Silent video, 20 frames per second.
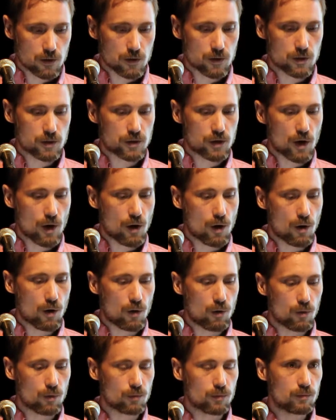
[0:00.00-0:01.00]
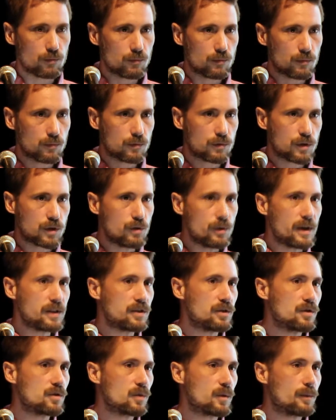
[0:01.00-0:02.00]
So two
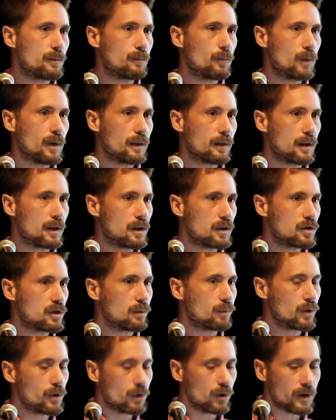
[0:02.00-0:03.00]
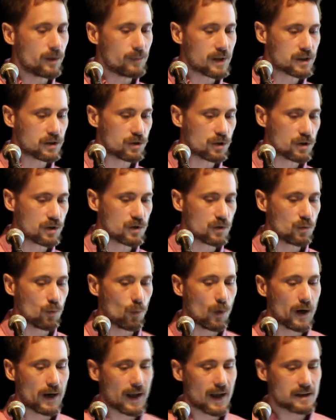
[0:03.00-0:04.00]
issues with conditional Bernoulli mixtures.
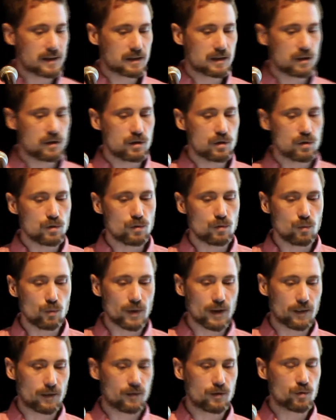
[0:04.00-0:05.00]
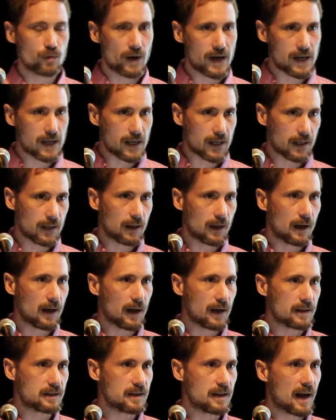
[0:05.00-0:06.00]
One has to do with training.
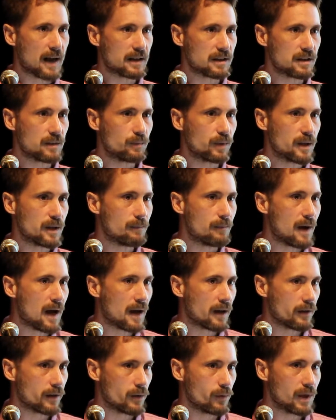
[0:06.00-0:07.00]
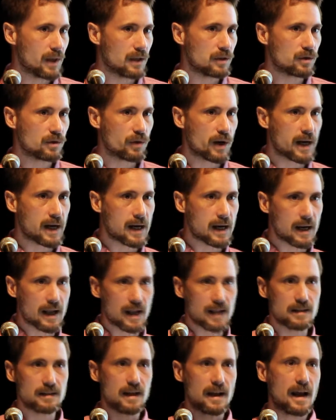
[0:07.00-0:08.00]
It's not simply a model that we can train
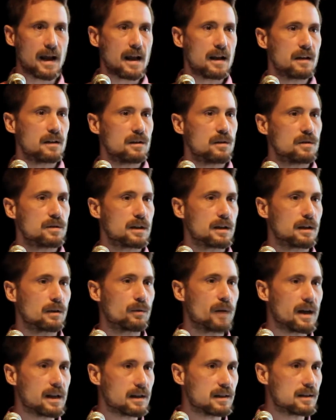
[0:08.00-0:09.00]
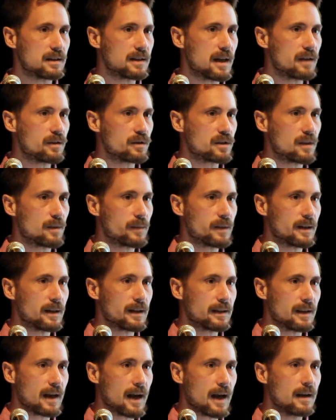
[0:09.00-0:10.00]
end-to-end using gradient descent or something
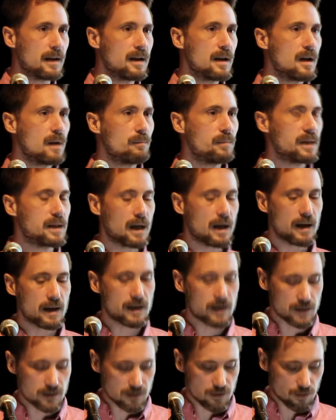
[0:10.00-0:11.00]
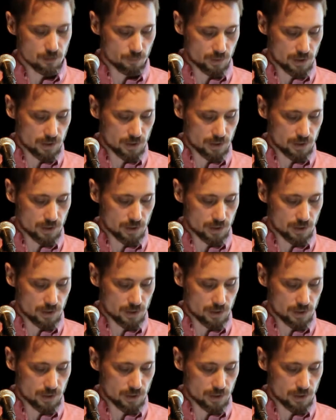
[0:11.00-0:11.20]
like that, because you'll